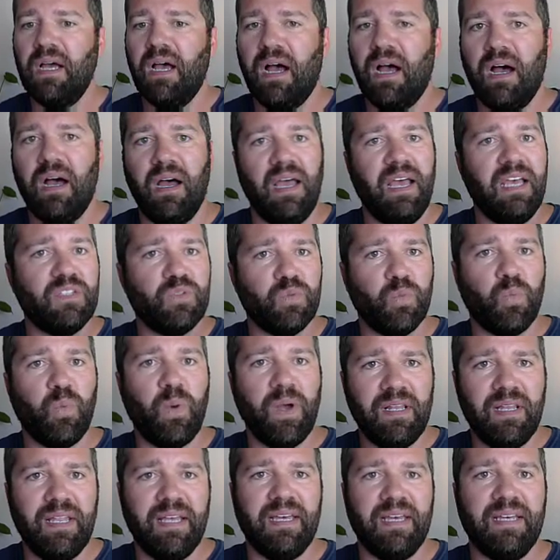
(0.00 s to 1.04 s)
as
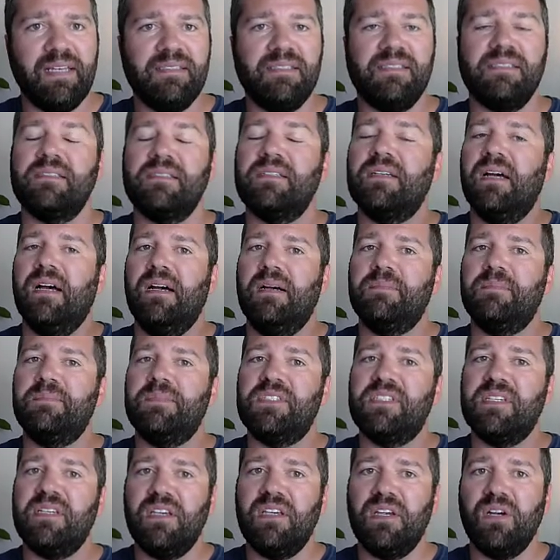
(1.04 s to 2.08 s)
well as
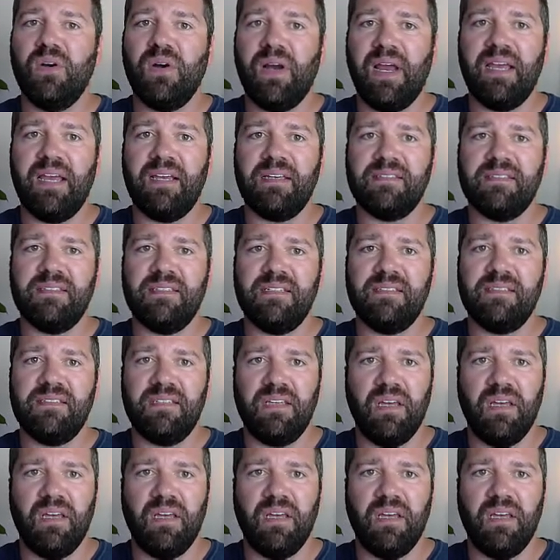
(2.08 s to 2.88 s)
secure access